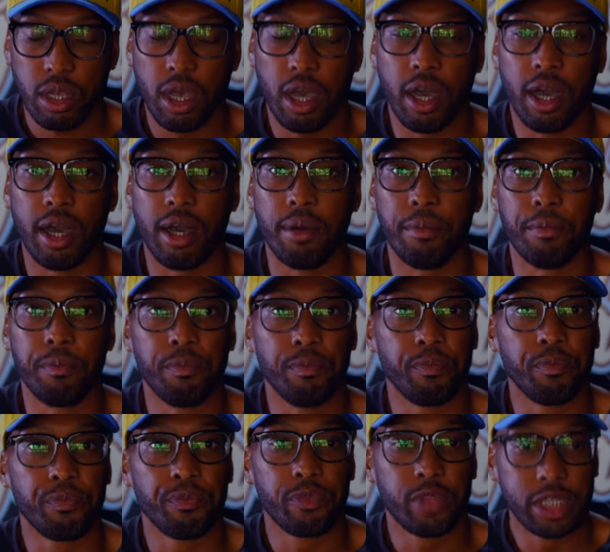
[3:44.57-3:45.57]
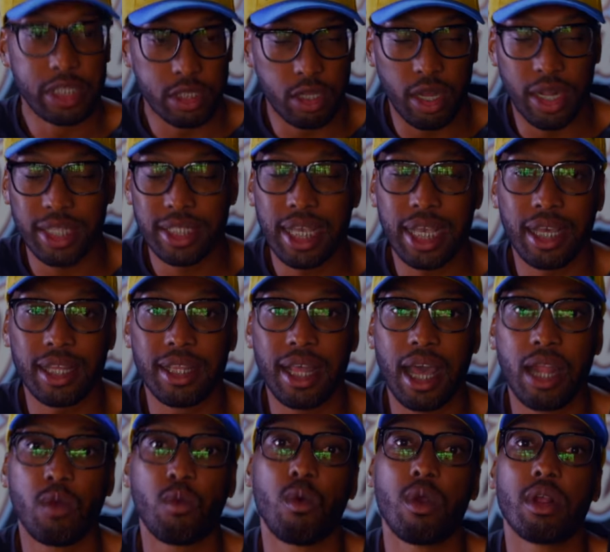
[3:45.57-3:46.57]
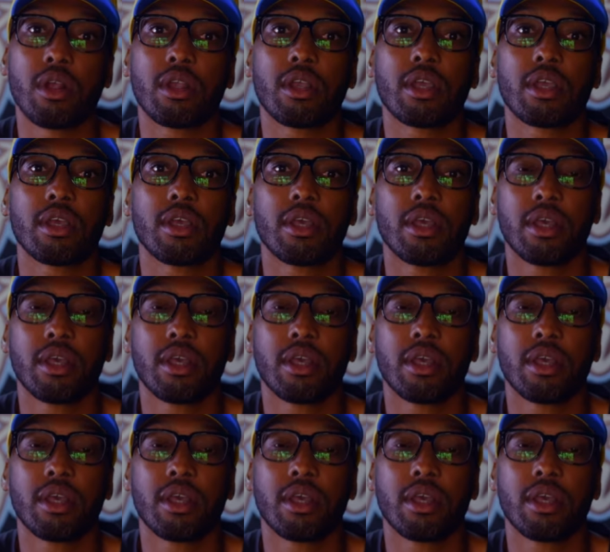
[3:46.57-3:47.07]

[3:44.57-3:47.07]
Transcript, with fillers: Um, it's going to take a lot of work.